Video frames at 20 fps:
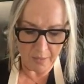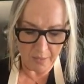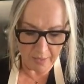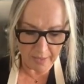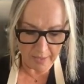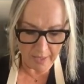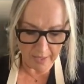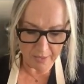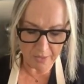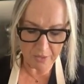
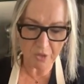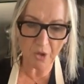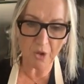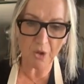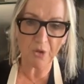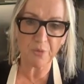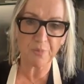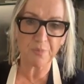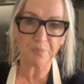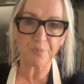Okay,
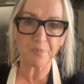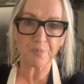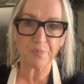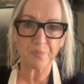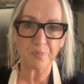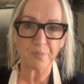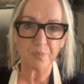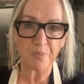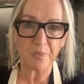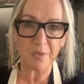so
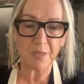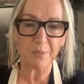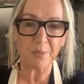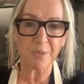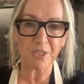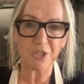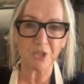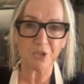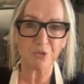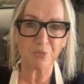the
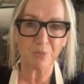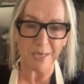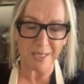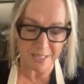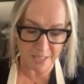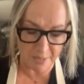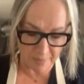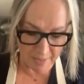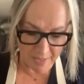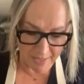original
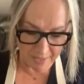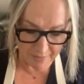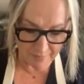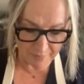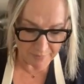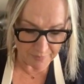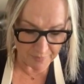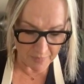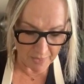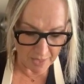recipe
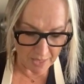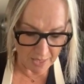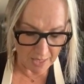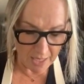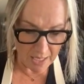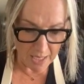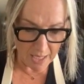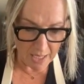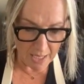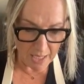
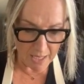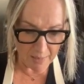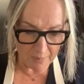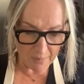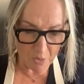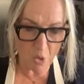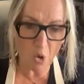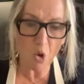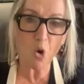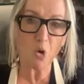
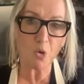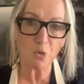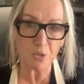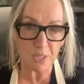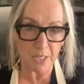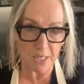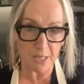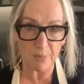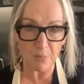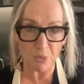
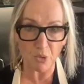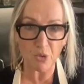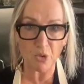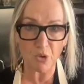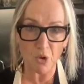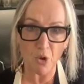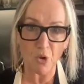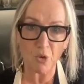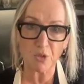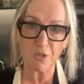calls in the
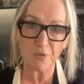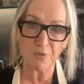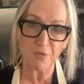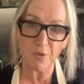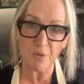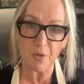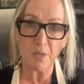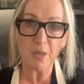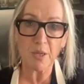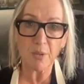book
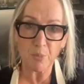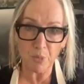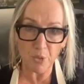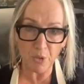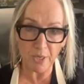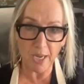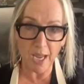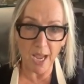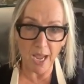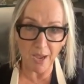for
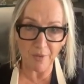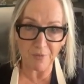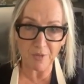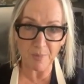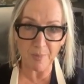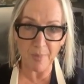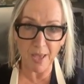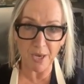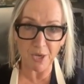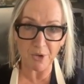putting half the
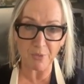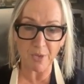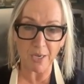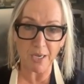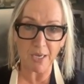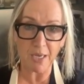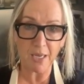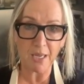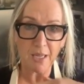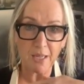batter
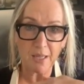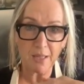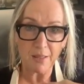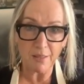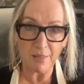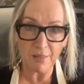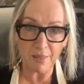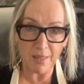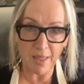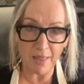in,
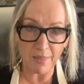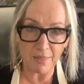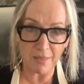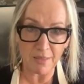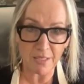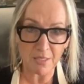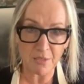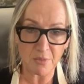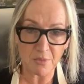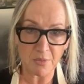then
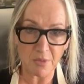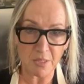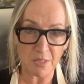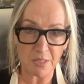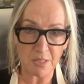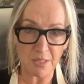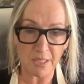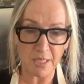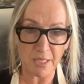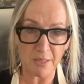the
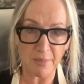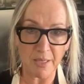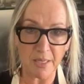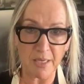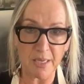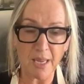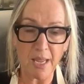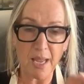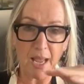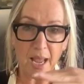
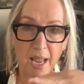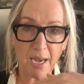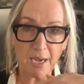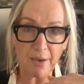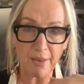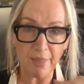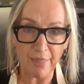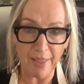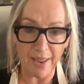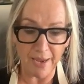cinnamon,
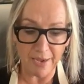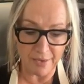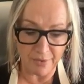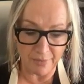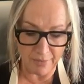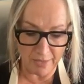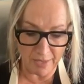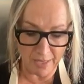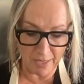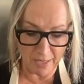and then